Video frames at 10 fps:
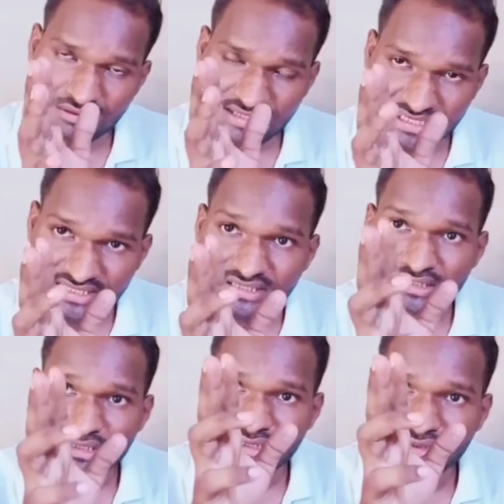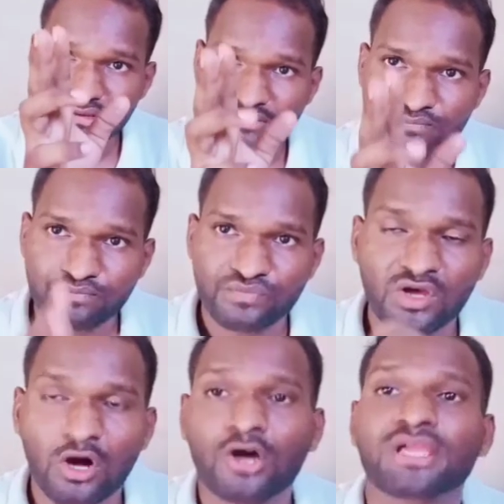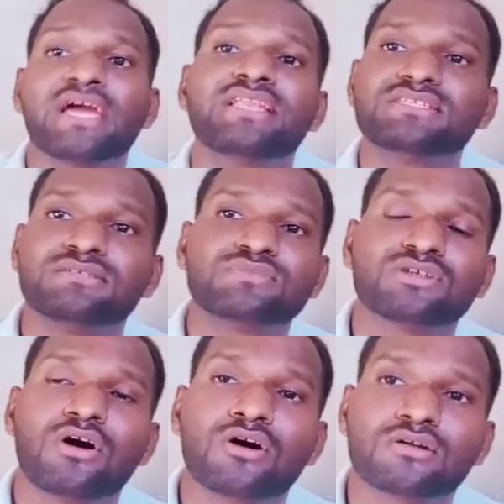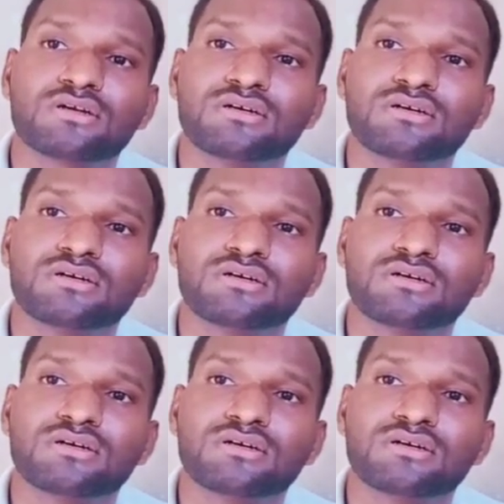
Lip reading: that is the organisms or